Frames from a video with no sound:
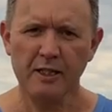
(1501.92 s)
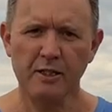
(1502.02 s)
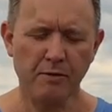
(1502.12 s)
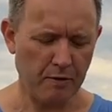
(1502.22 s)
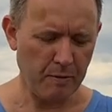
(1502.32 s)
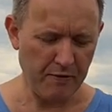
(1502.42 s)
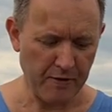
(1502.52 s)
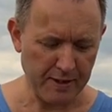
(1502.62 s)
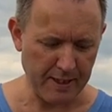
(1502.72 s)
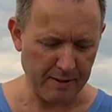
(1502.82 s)
So if we
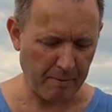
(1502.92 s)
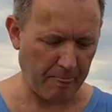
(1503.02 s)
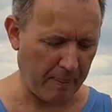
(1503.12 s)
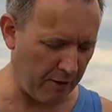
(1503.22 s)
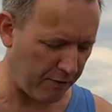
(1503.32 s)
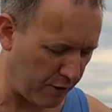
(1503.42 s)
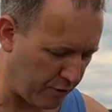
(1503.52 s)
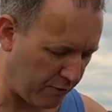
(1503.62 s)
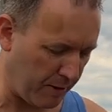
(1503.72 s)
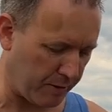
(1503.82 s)
revisit our
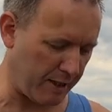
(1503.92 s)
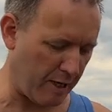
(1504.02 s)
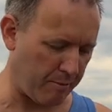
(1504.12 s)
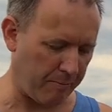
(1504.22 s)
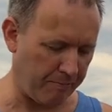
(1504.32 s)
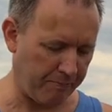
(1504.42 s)
Photopills app,